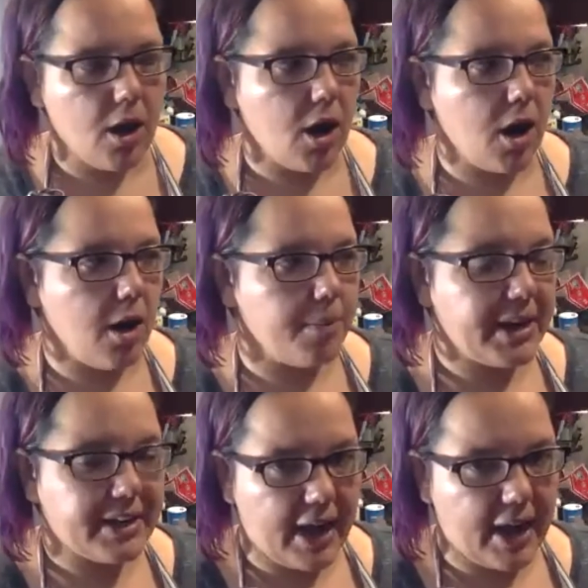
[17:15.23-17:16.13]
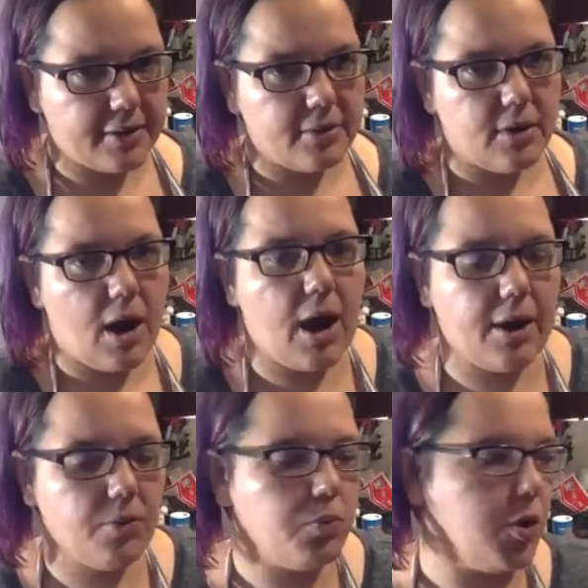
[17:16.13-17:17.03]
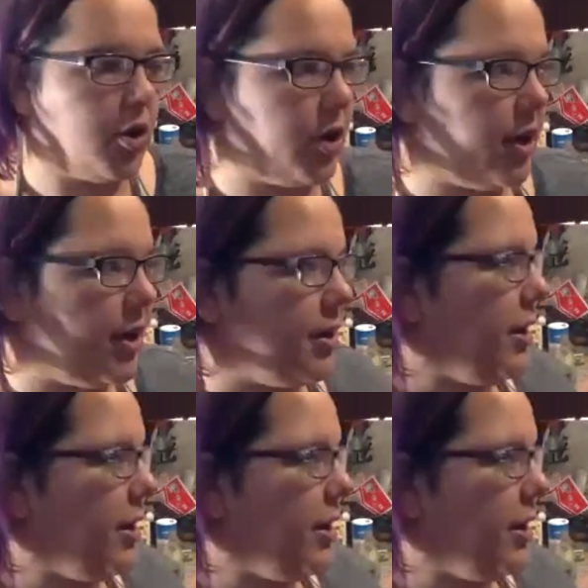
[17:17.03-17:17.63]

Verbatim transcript: um, again, I would